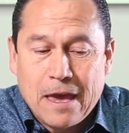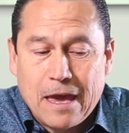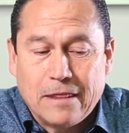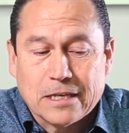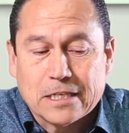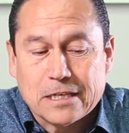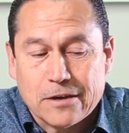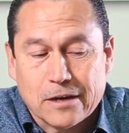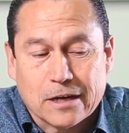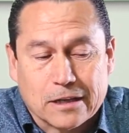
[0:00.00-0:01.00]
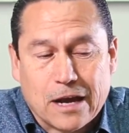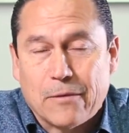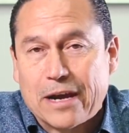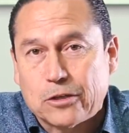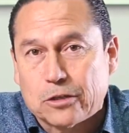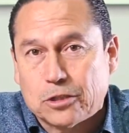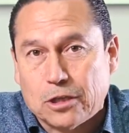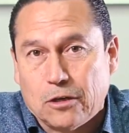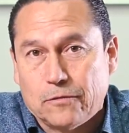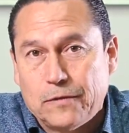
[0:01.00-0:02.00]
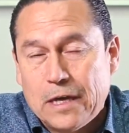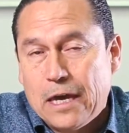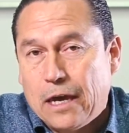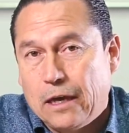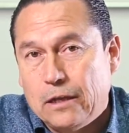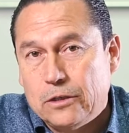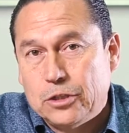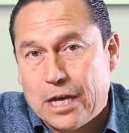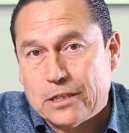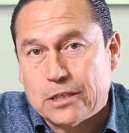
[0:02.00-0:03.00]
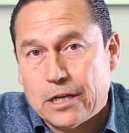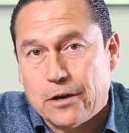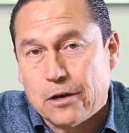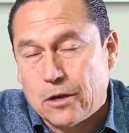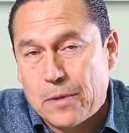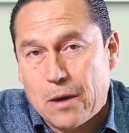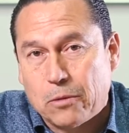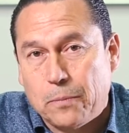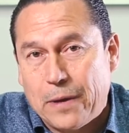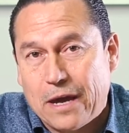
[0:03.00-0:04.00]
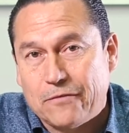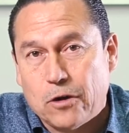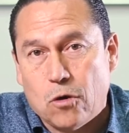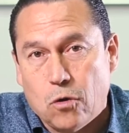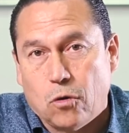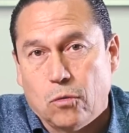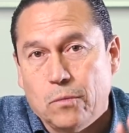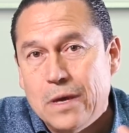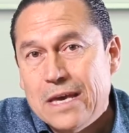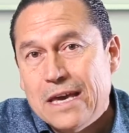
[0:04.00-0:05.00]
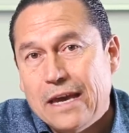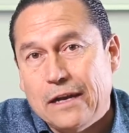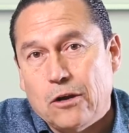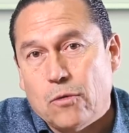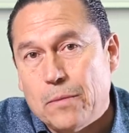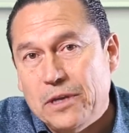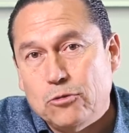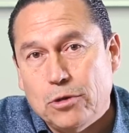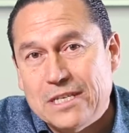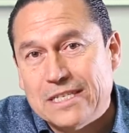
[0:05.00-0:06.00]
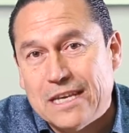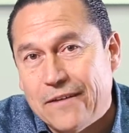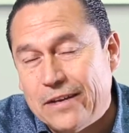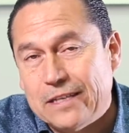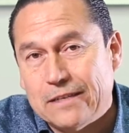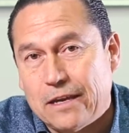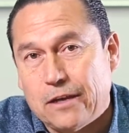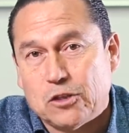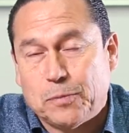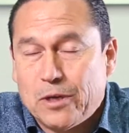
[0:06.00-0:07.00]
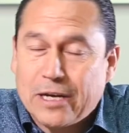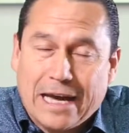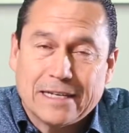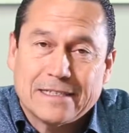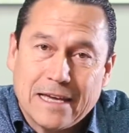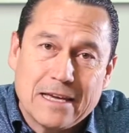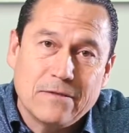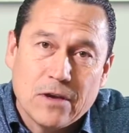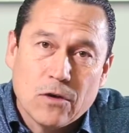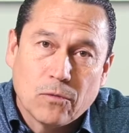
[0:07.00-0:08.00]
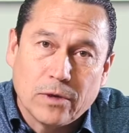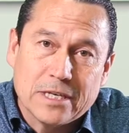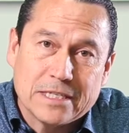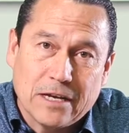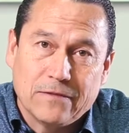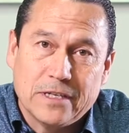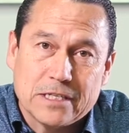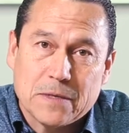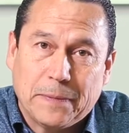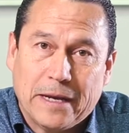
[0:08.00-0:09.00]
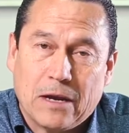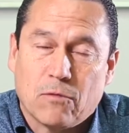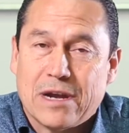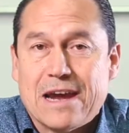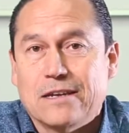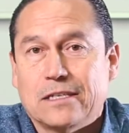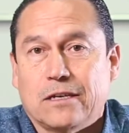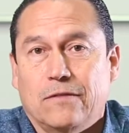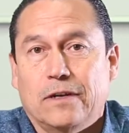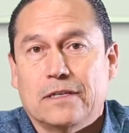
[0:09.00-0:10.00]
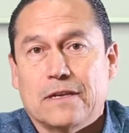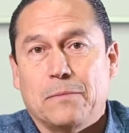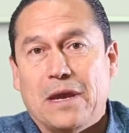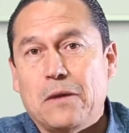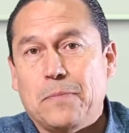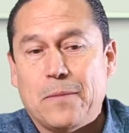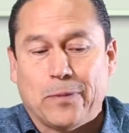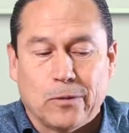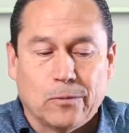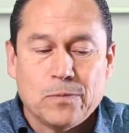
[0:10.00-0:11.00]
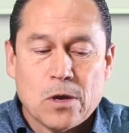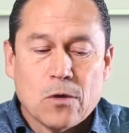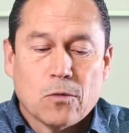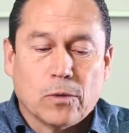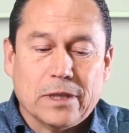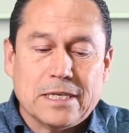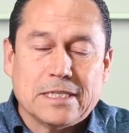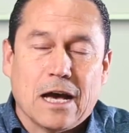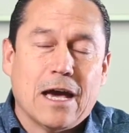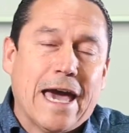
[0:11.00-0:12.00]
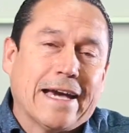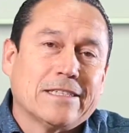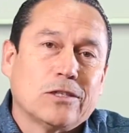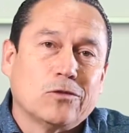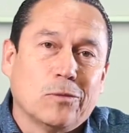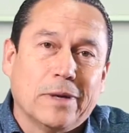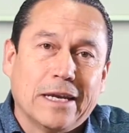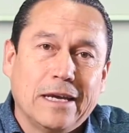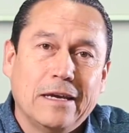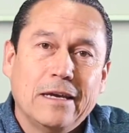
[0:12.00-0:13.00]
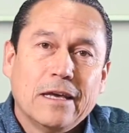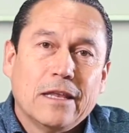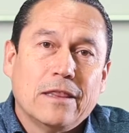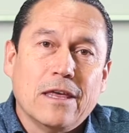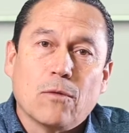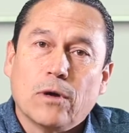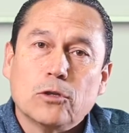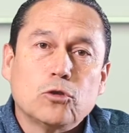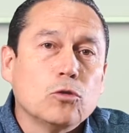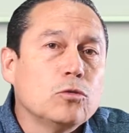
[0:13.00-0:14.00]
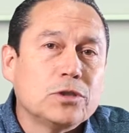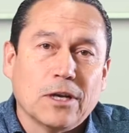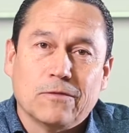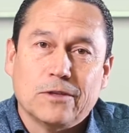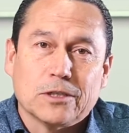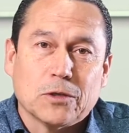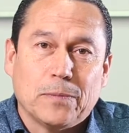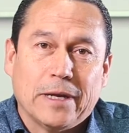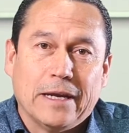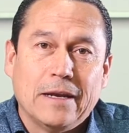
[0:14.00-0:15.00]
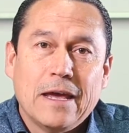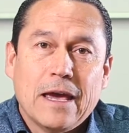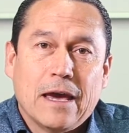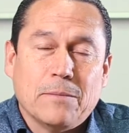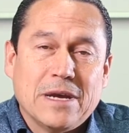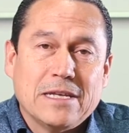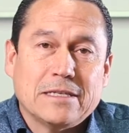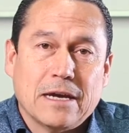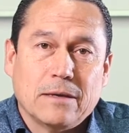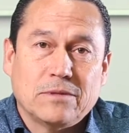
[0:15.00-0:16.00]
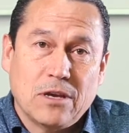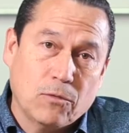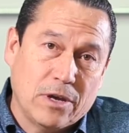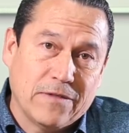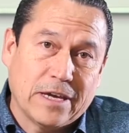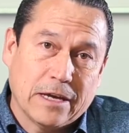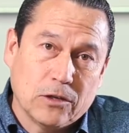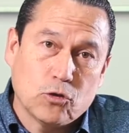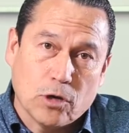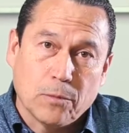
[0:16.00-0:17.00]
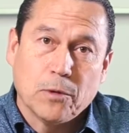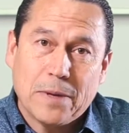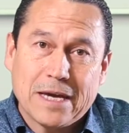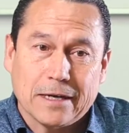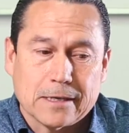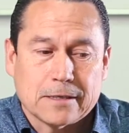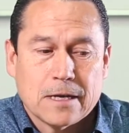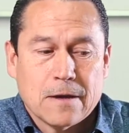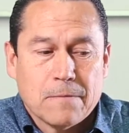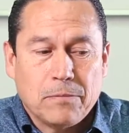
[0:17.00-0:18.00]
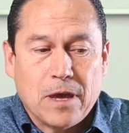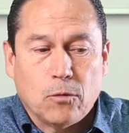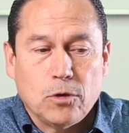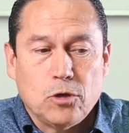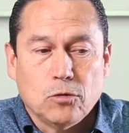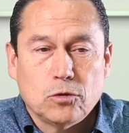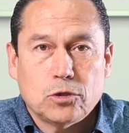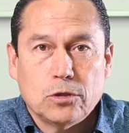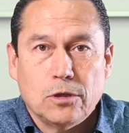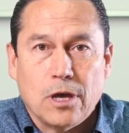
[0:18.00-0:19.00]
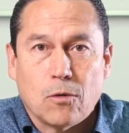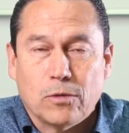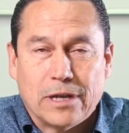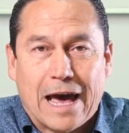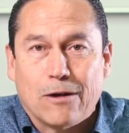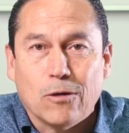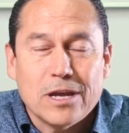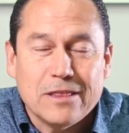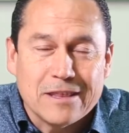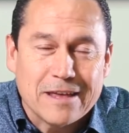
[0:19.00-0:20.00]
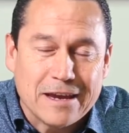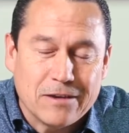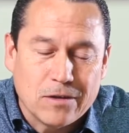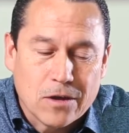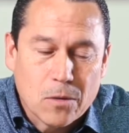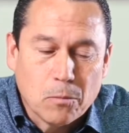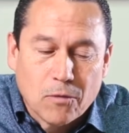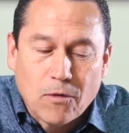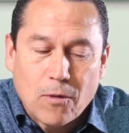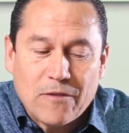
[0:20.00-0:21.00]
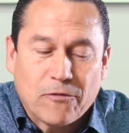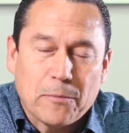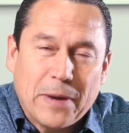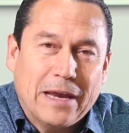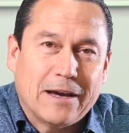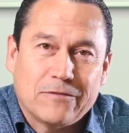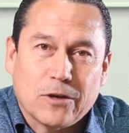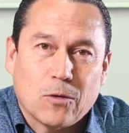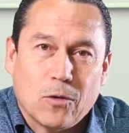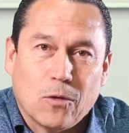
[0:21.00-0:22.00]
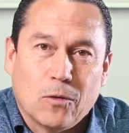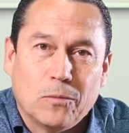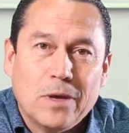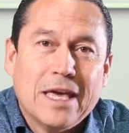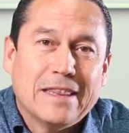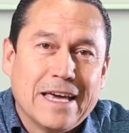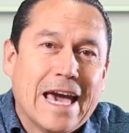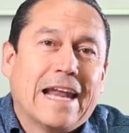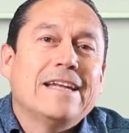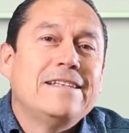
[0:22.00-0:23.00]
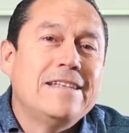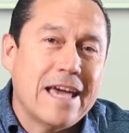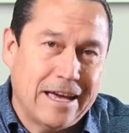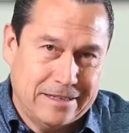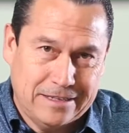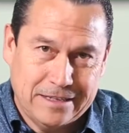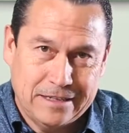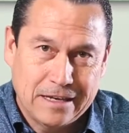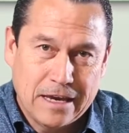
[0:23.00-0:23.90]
And this is how you're going to direct yourself. And chances are you're going to be able to pay off your home in anywhere between 7 and 10 years, but you got to stay with the self-discipline. And what I discovered is that many people, when they saw access to money, they weren't too self-disciplined. And many times they would even get in trouble because not only did they move away from paying off their home, they added debt.